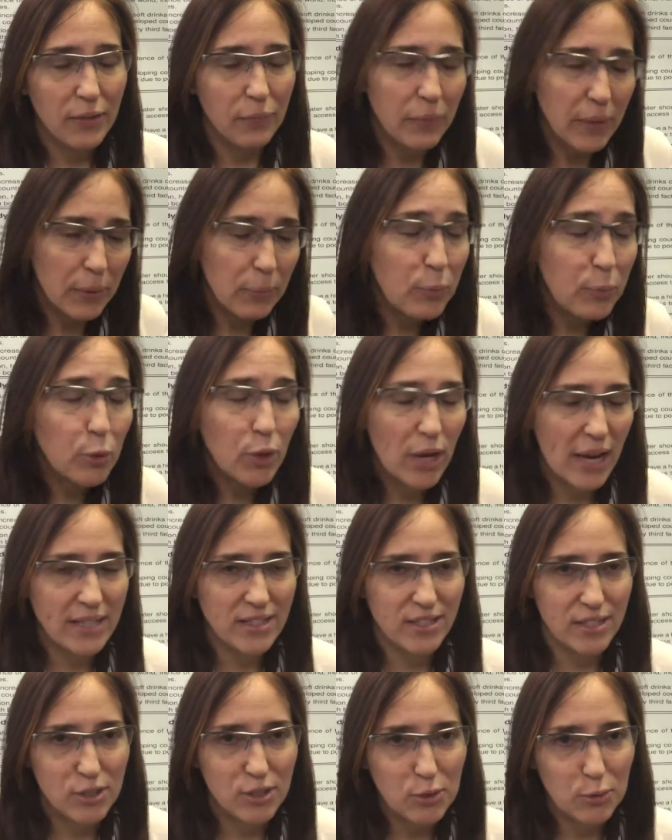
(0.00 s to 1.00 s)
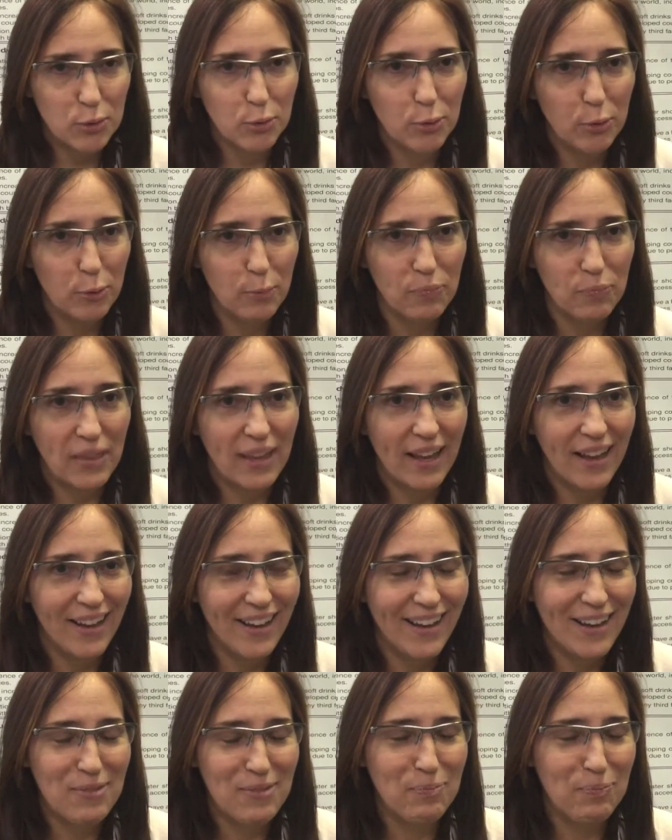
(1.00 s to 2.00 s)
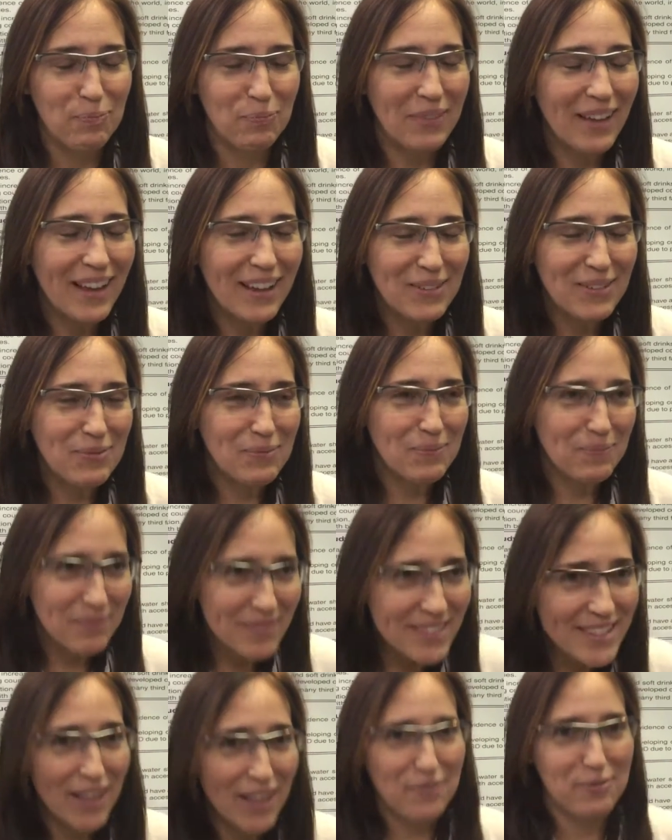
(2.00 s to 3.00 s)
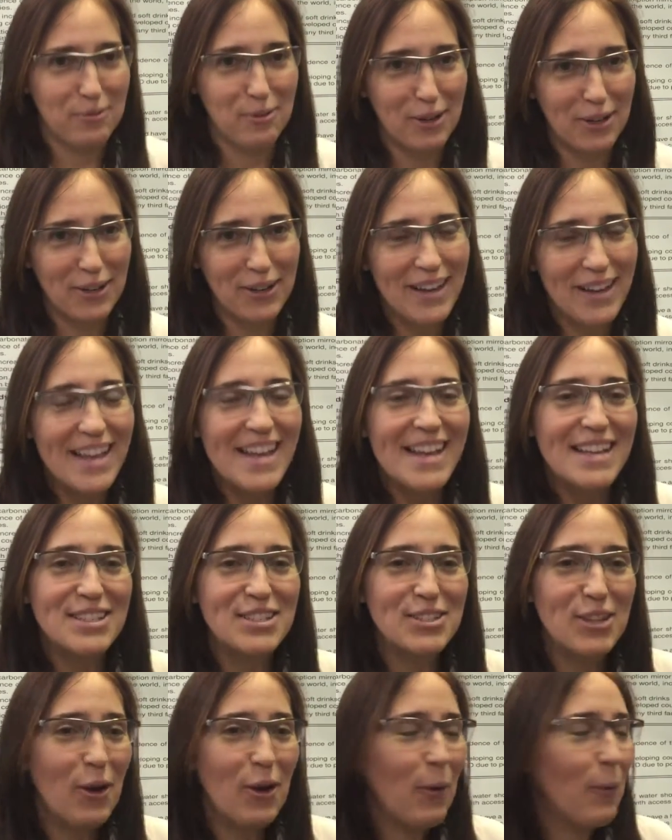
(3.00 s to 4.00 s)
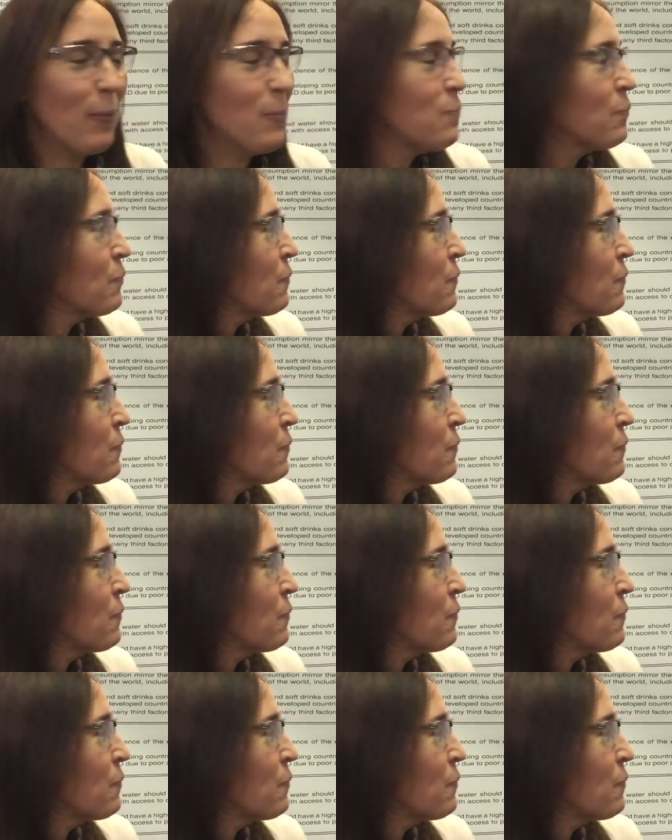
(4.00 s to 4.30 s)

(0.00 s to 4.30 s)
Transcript: the poor access to safe water. So.